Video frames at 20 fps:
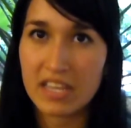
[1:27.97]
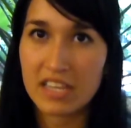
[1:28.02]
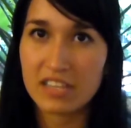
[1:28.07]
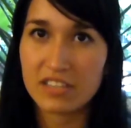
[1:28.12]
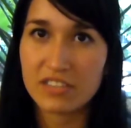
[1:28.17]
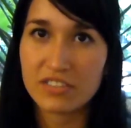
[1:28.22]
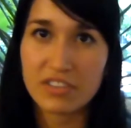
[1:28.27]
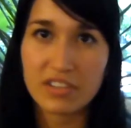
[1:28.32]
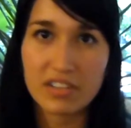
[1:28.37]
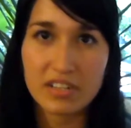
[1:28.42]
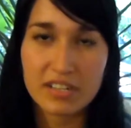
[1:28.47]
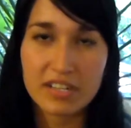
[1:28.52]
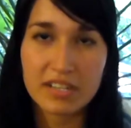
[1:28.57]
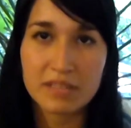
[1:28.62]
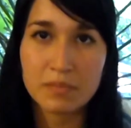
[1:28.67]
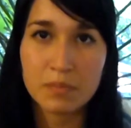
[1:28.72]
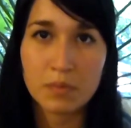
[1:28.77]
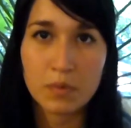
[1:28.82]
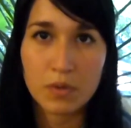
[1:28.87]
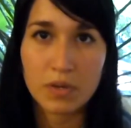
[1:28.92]
His
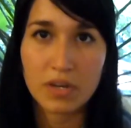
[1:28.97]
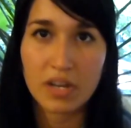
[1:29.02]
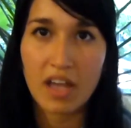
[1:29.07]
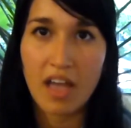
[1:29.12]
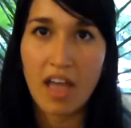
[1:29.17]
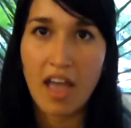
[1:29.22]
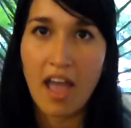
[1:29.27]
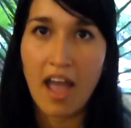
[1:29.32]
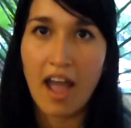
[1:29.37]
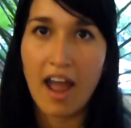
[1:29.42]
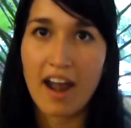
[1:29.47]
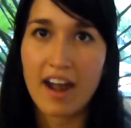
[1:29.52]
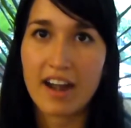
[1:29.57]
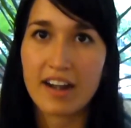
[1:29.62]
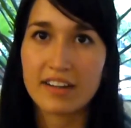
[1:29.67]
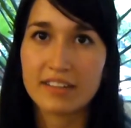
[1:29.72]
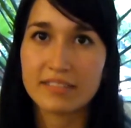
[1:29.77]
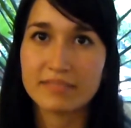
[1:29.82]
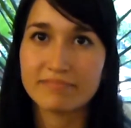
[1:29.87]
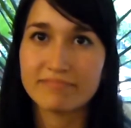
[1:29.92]
children's books
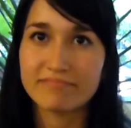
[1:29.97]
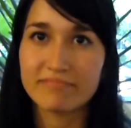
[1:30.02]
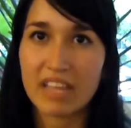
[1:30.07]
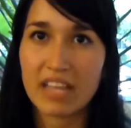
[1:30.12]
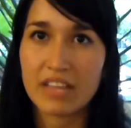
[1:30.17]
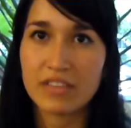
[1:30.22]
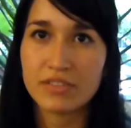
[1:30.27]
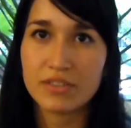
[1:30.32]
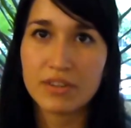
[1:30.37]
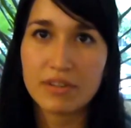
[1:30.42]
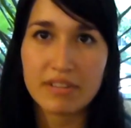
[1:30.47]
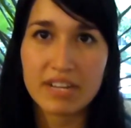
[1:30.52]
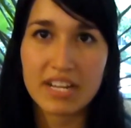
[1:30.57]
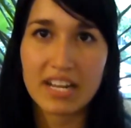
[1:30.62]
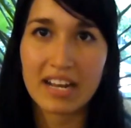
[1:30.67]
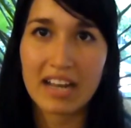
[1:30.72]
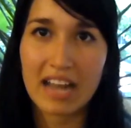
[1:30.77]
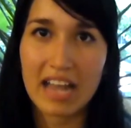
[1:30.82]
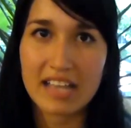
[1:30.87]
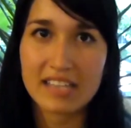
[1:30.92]
are
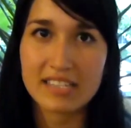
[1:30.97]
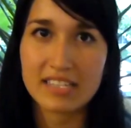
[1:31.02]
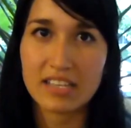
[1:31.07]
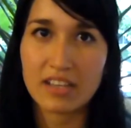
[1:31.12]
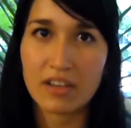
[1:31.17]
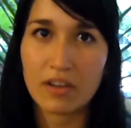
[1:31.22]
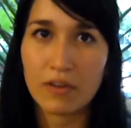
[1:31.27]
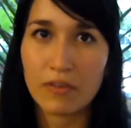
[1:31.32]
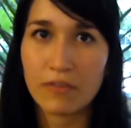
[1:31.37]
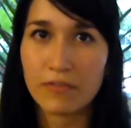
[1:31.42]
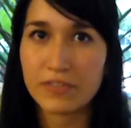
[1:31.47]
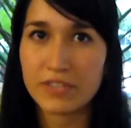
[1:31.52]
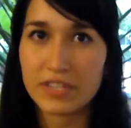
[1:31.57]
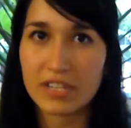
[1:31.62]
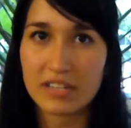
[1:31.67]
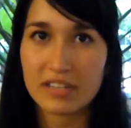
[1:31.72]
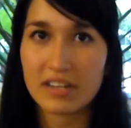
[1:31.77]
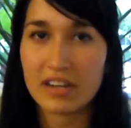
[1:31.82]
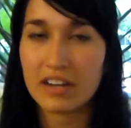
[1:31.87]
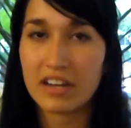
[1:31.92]
enduring classic of
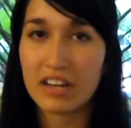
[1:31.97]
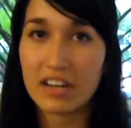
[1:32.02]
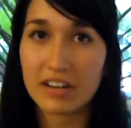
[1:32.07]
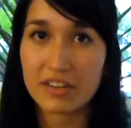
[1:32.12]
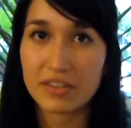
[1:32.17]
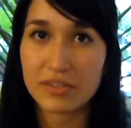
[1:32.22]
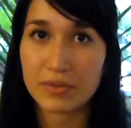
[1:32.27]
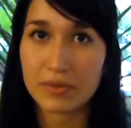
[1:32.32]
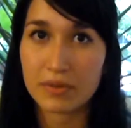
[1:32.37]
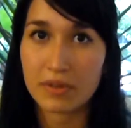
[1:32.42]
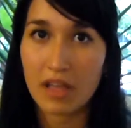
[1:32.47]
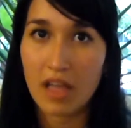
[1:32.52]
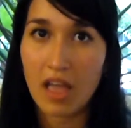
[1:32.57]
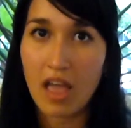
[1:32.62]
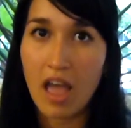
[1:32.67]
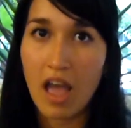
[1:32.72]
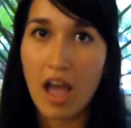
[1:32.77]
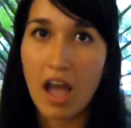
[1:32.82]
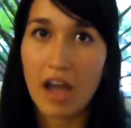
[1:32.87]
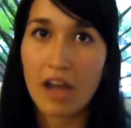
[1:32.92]
children's literature,
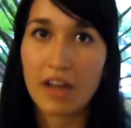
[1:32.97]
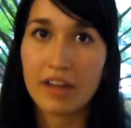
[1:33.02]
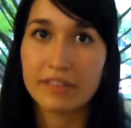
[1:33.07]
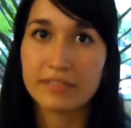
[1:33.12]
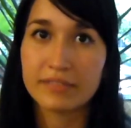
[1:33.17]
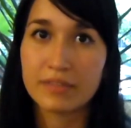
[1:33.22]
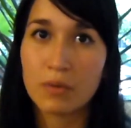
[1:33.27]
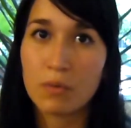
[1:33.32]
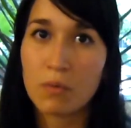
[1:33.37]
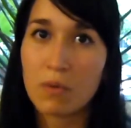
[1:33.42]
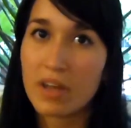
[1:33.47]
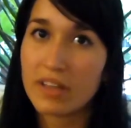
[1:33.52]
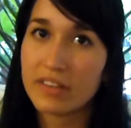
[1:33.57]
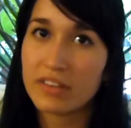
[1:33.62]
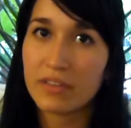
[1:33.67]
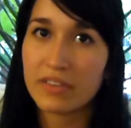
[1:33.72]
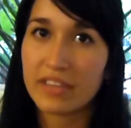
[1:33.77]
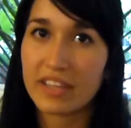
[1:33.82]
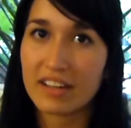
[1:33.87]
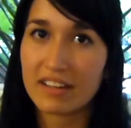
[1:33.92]
and
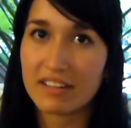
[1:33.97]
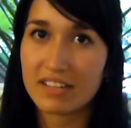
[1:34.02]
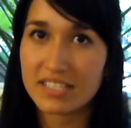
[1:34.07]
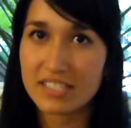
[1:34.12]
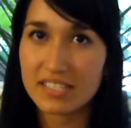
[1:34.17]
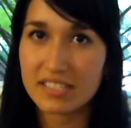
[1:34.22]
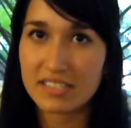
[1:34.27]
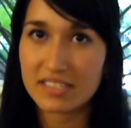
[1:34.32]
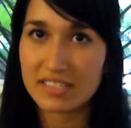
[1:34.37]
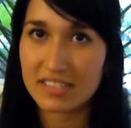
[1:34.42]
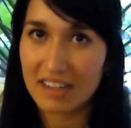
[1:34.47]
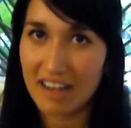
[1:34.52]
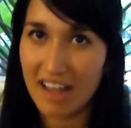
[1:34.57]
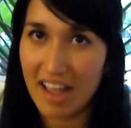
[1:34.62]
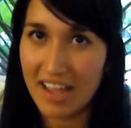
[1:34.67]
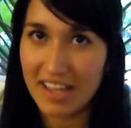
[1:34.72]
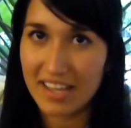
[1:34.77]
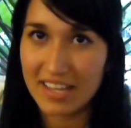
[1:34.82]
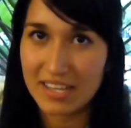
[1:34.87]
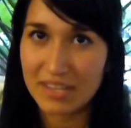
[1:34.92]
one of the critics
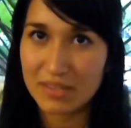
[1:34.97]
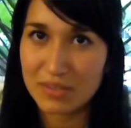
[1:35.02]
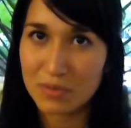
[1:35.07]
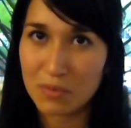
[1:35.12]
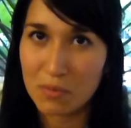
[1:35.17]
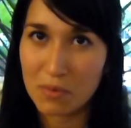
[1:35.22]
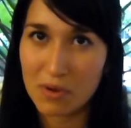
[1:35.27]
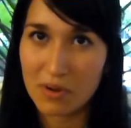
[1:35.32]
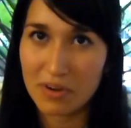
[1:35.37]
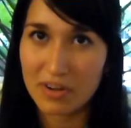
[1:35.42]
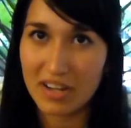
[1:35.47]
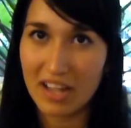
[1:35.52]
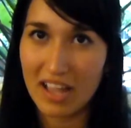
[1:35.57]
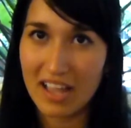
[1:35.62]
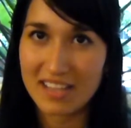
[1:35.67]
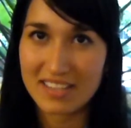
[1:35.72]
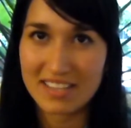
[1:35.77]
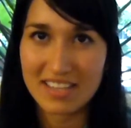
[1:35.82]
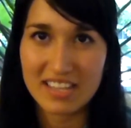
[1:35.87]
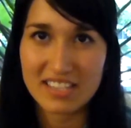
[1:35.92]
described his work
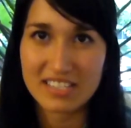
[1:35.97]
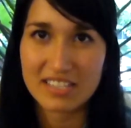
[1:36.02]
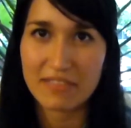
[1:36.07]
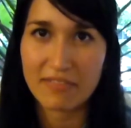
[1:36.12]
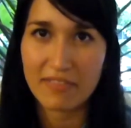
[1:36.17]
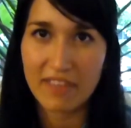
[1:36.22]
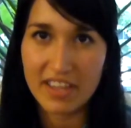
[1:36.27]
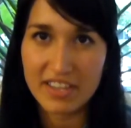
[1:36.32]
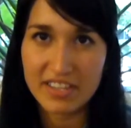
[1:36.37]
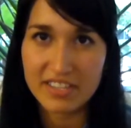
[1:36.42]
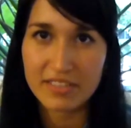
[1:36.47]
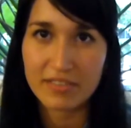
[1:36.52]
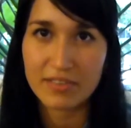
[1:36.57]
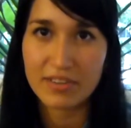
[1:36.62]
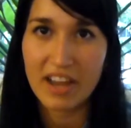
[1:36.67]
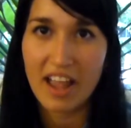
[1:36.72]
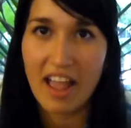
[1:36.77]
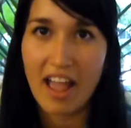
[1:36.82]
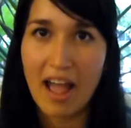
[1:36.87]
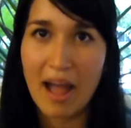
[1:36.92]
as
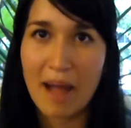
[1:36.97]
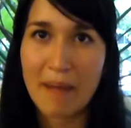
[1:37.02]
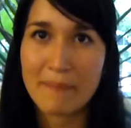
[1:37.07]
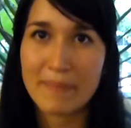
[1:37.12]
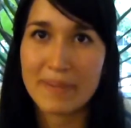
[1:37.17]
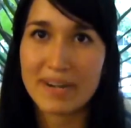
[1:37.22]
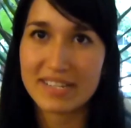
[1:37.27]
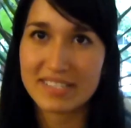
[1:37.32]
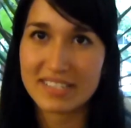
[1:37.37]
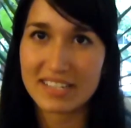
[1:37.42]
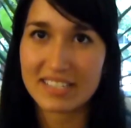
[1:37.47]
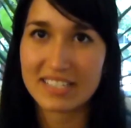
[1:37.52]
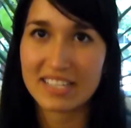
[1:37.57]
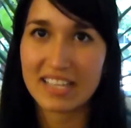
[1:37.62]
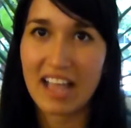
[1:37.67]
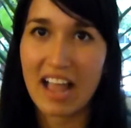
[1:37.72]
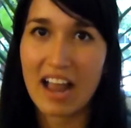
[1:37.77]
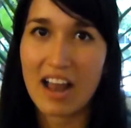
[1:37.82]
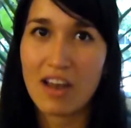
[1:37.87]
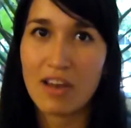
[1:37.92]
exhibition and
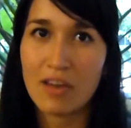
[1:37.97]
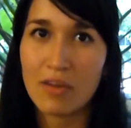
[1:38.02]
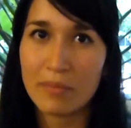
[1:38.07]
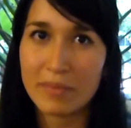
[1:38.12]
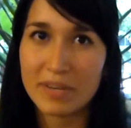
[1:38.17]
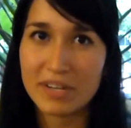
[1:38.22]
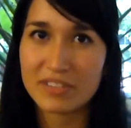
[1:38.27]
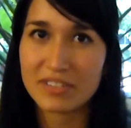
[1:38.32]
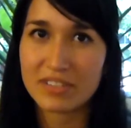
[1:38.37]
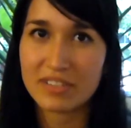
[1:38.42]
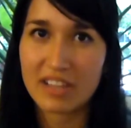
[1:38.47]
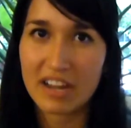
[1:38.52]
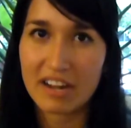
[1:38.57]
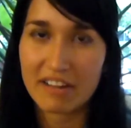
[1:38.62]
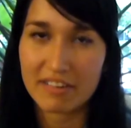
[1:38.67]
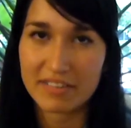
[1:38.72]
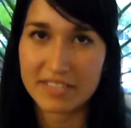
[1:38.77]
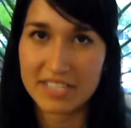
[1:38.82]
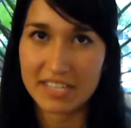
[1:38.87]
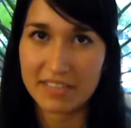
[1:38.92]
versatility and luminous
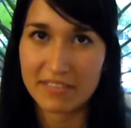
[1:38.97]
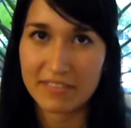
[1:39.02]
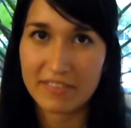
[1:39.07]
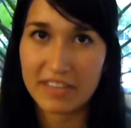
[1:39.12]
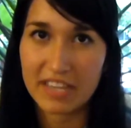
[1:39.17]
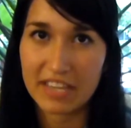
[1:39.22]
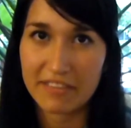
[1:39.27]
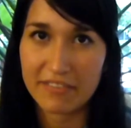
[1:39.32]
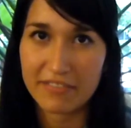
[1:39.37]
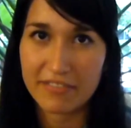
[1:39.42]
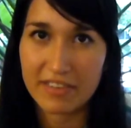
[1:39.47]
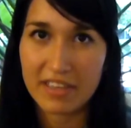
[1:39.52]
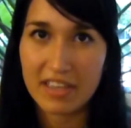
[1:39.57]
narrative gift.